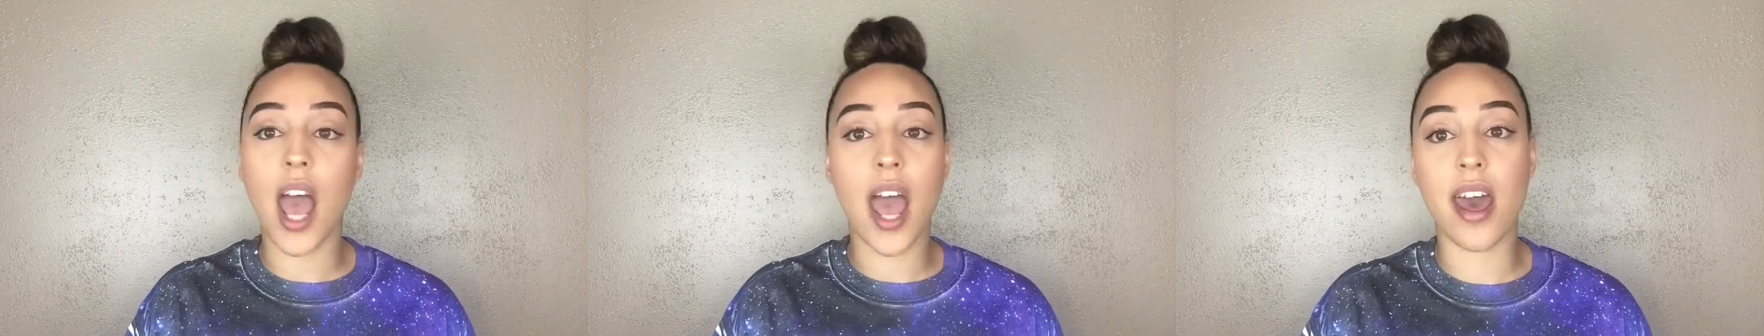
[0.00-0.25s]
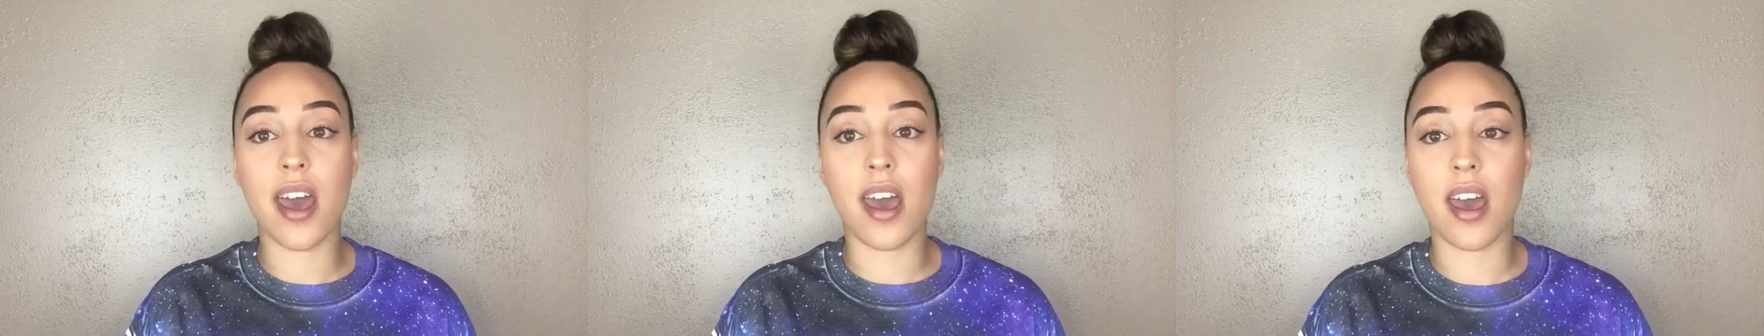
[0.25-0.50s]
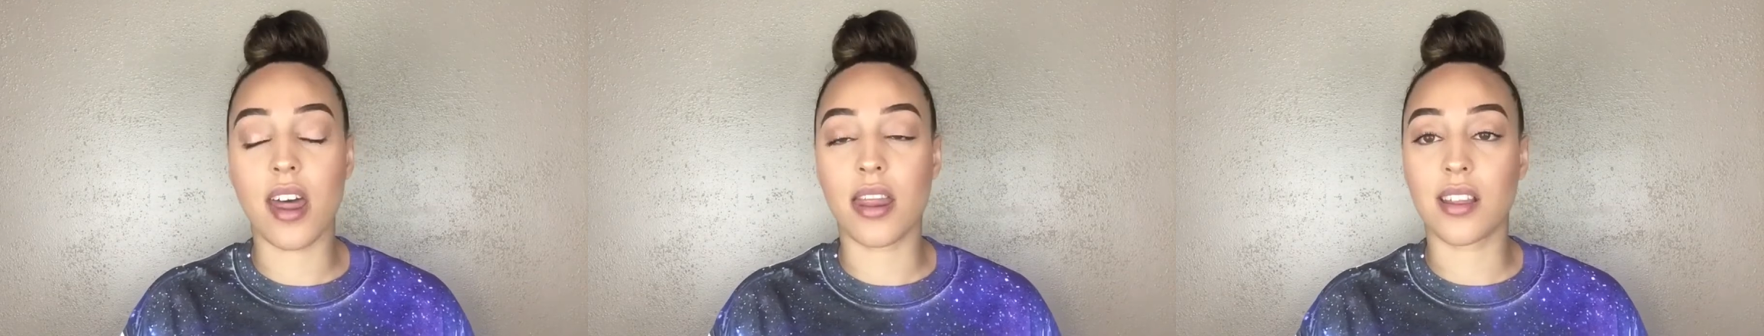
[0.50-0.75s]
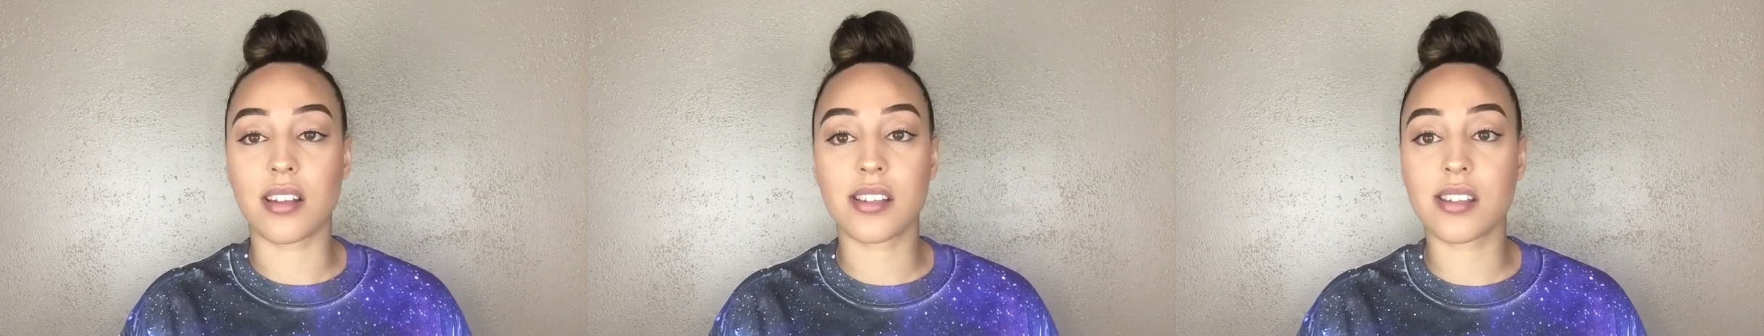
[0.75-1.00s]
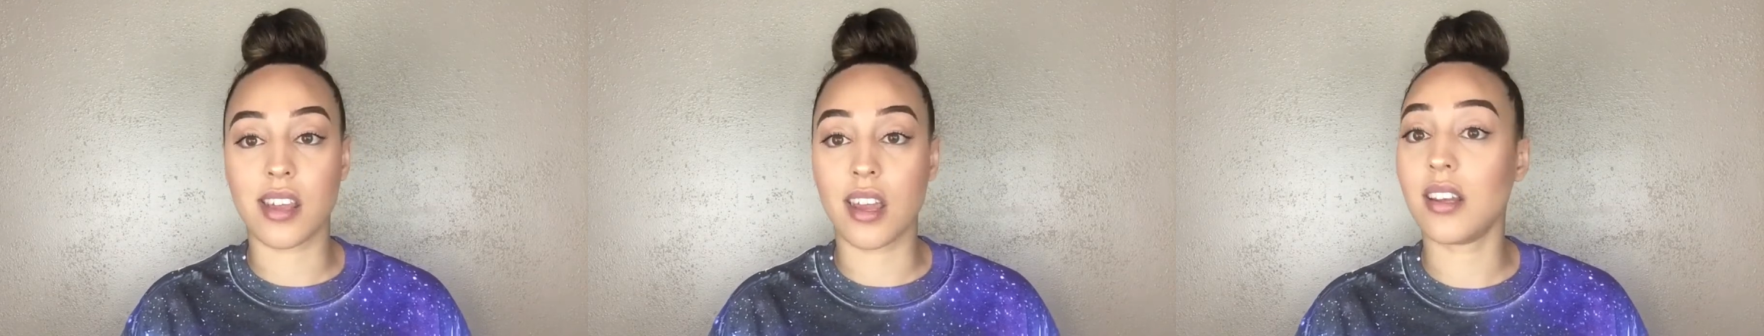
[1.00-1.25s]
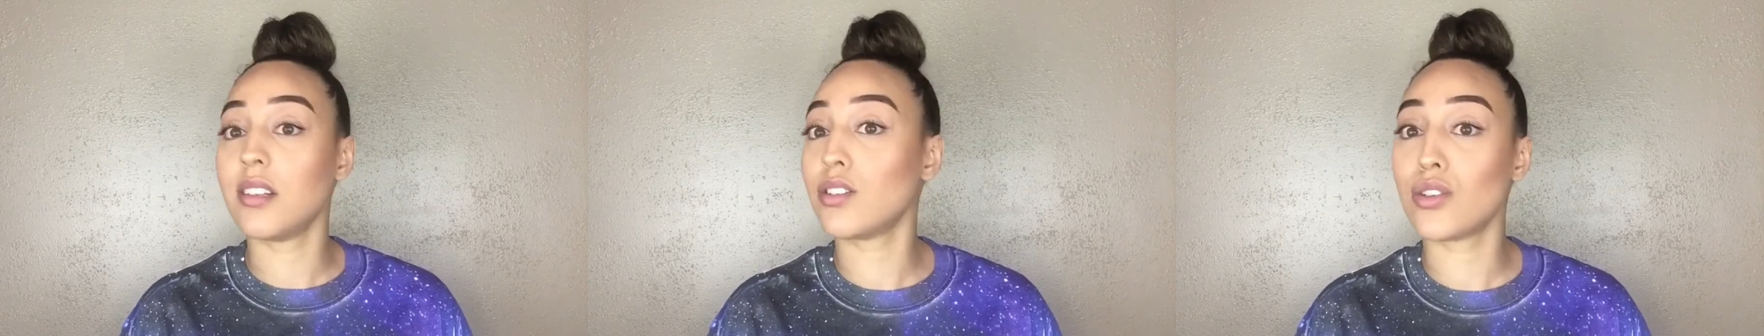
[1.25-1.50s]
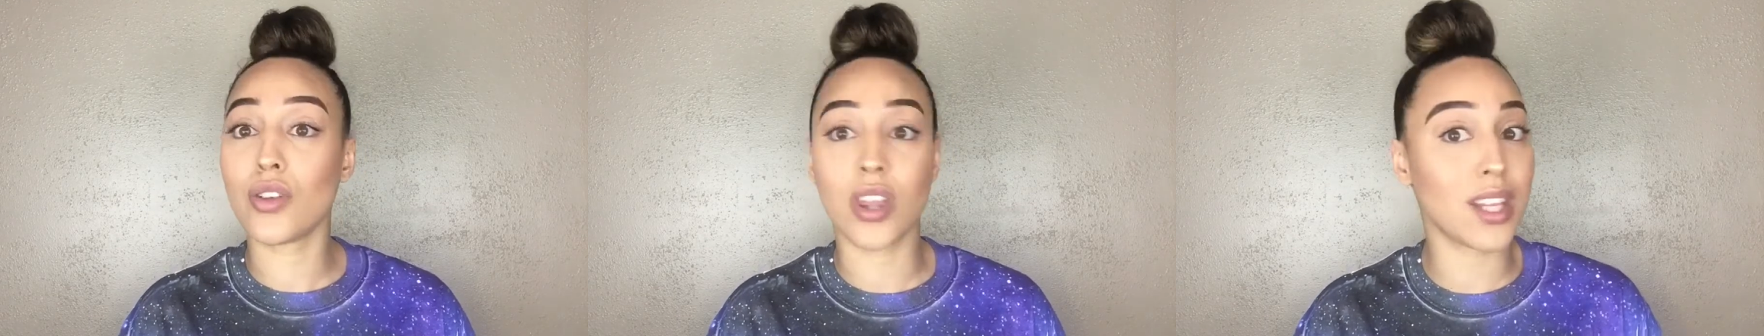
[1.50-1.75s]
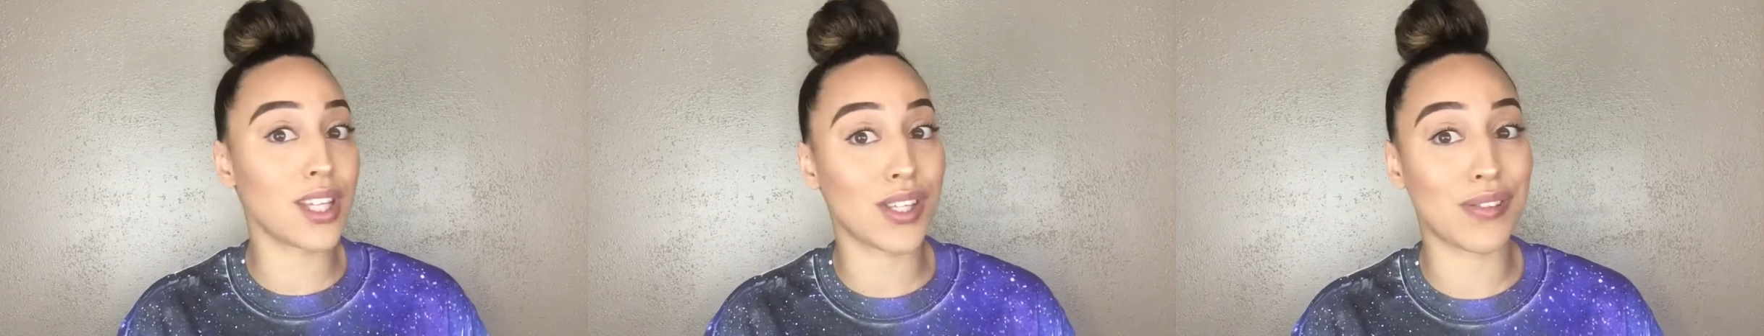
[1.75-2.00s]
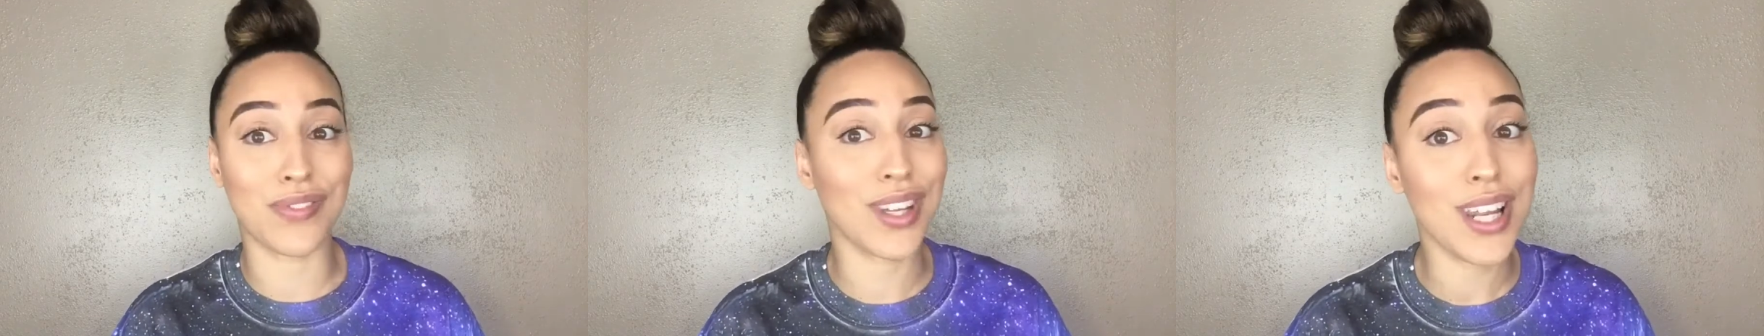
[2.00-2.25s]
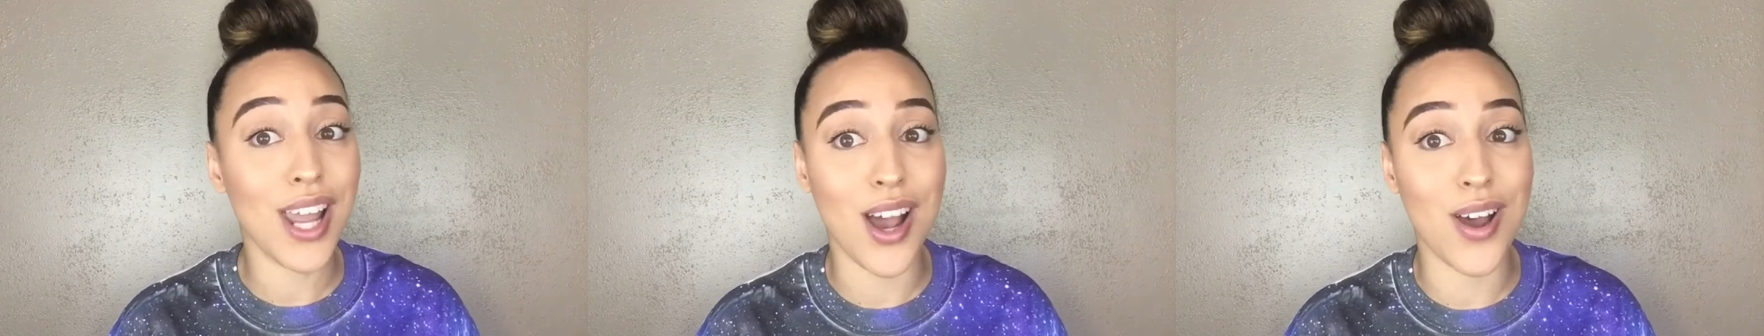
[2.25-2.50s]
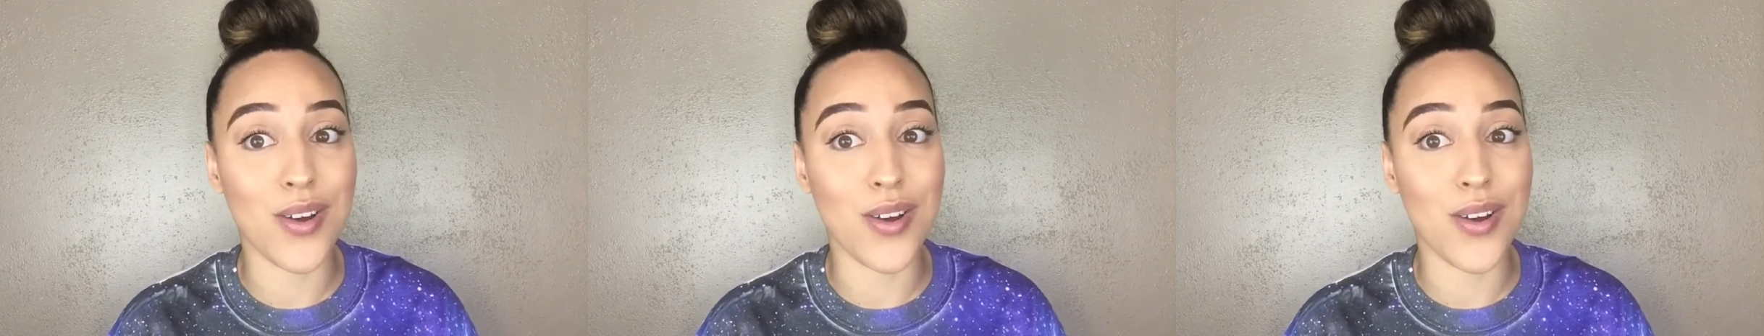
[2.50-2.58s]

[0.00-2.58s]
and let's get into this video.